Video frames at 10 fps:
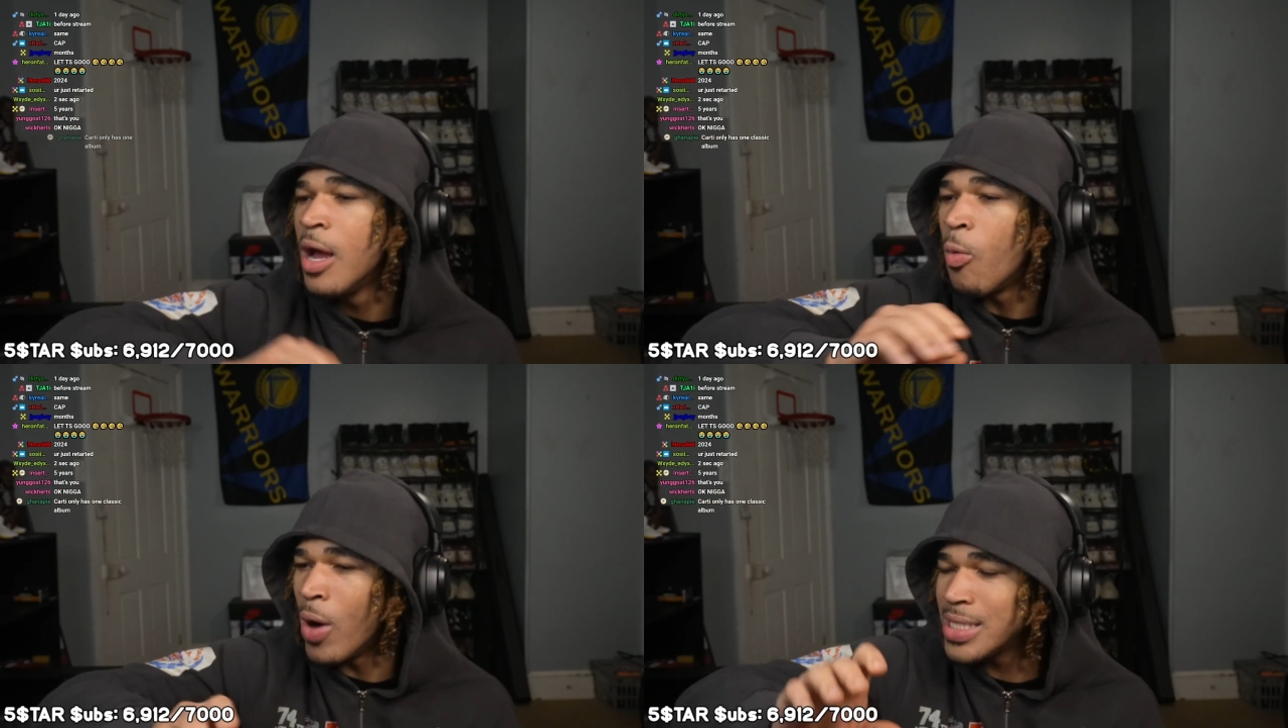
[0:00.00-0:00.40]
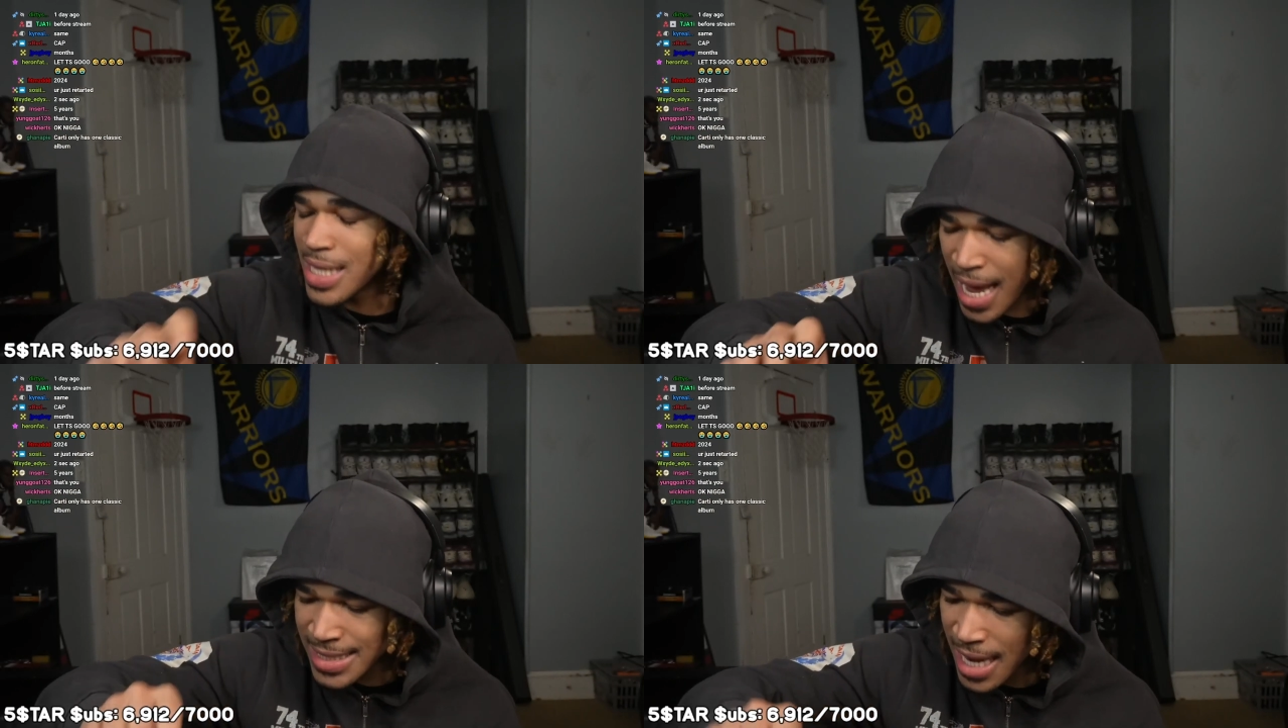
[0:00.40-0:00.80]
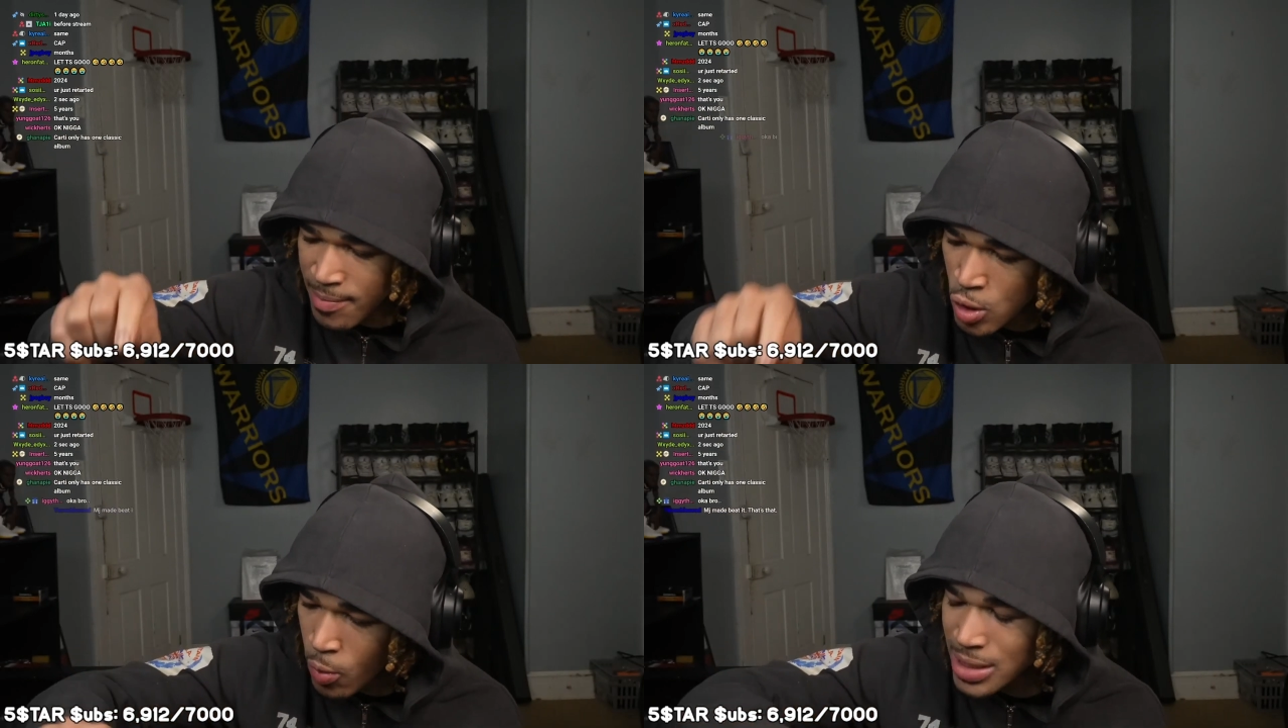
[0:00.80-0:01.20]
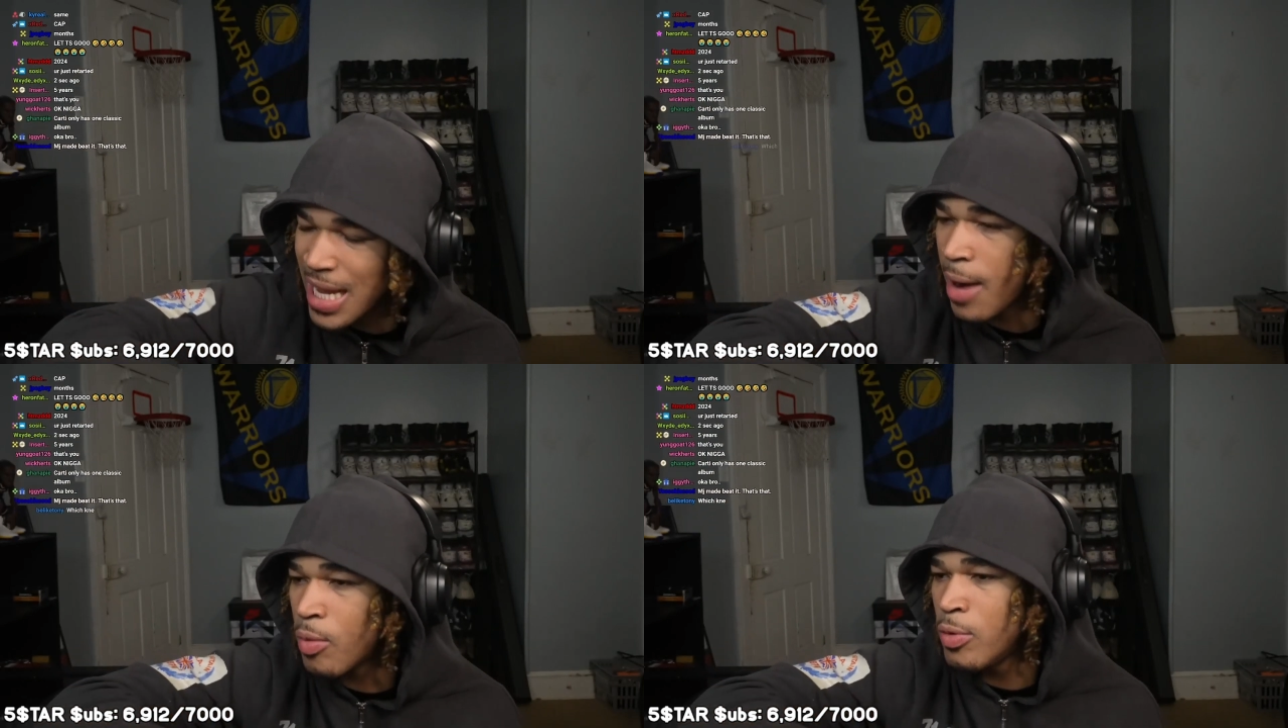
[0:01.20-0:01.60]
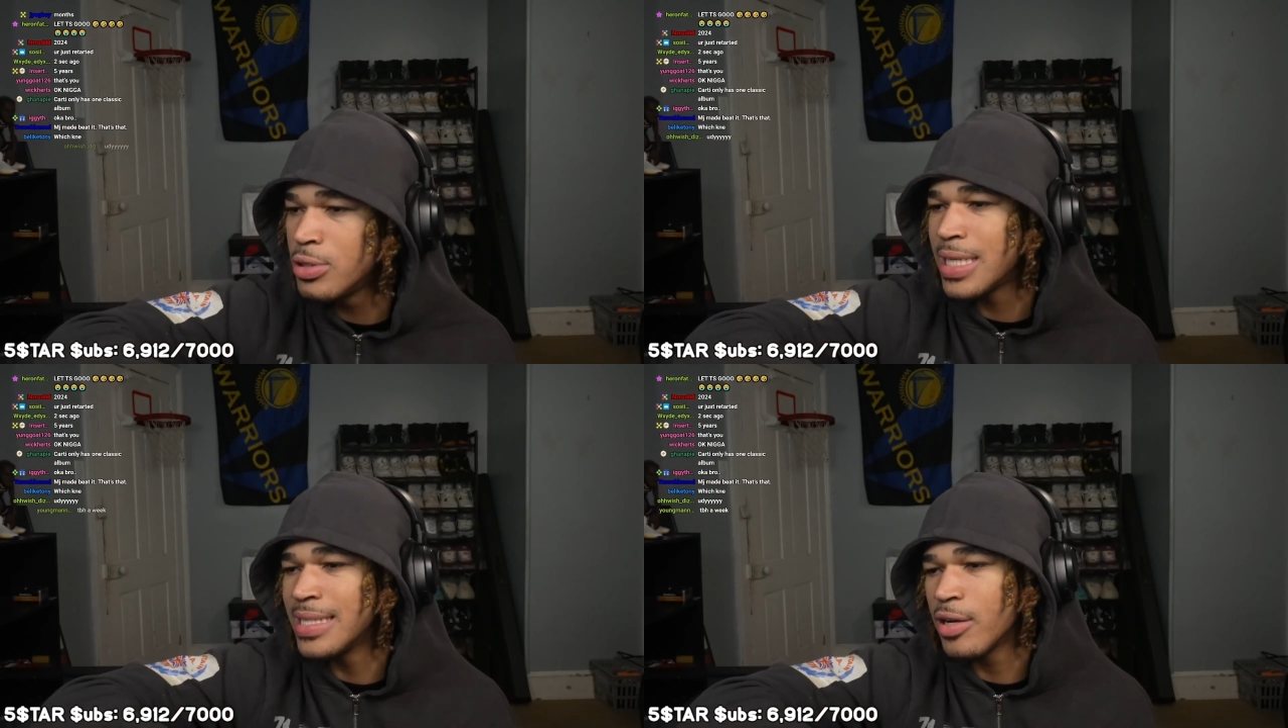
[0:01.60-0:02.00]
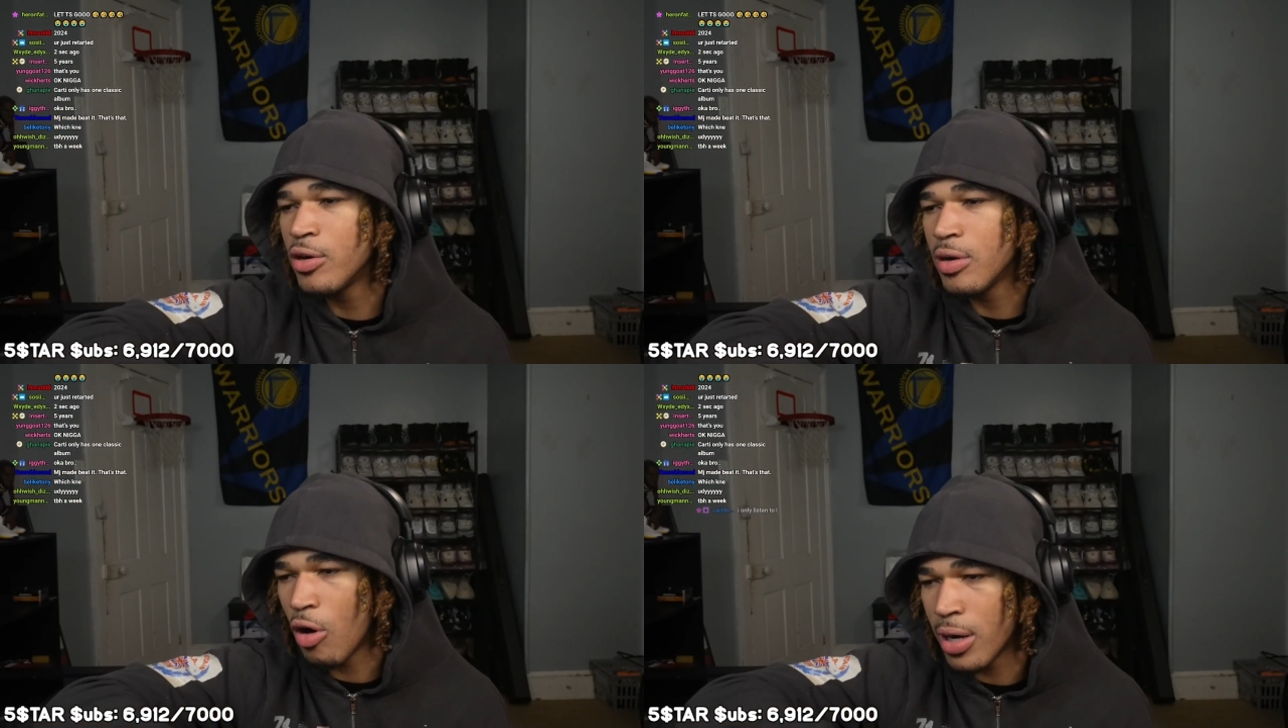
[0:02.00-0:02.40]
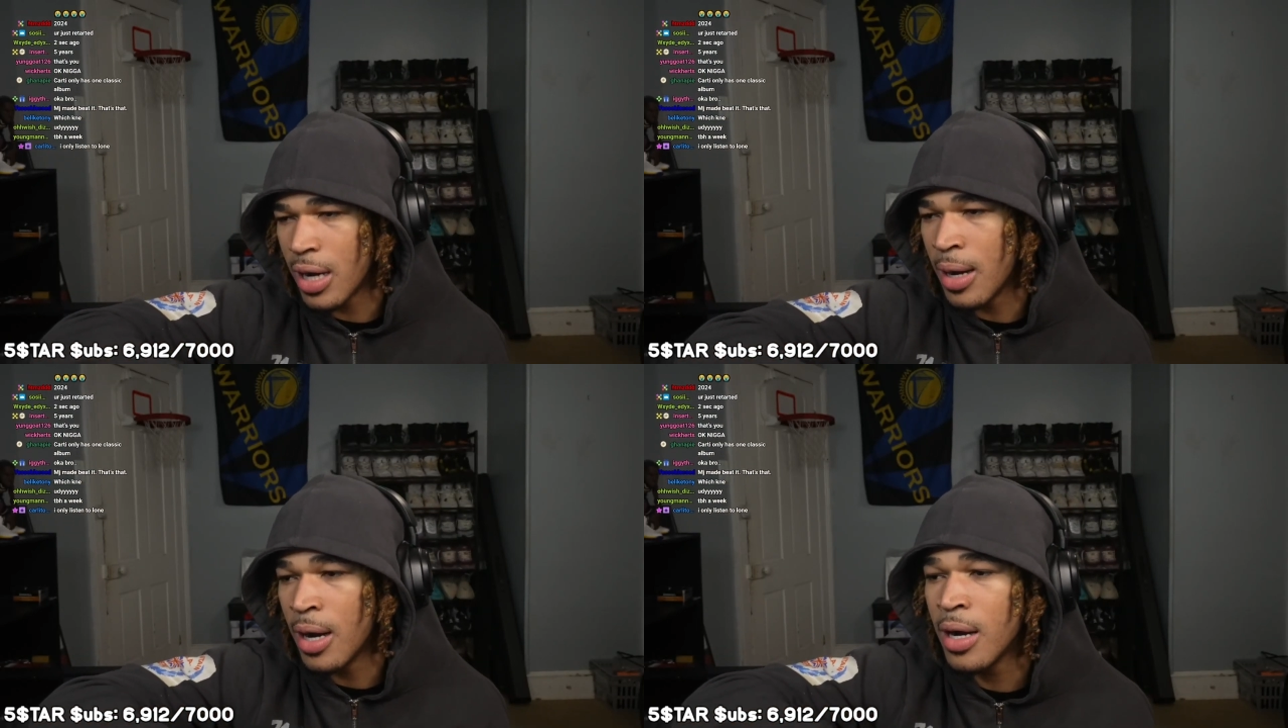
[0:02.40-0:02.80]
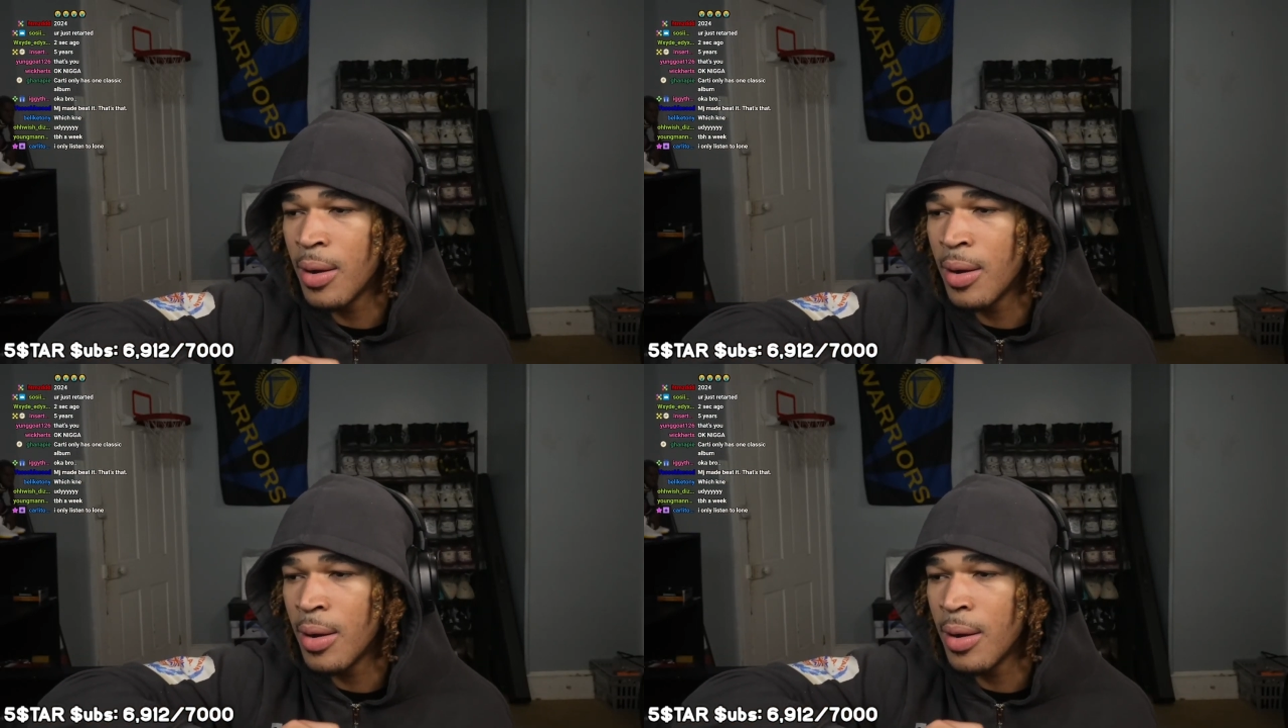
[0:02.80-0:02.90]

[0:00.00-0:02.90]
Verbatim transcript: When's the last time you went to Apple Music and turned on a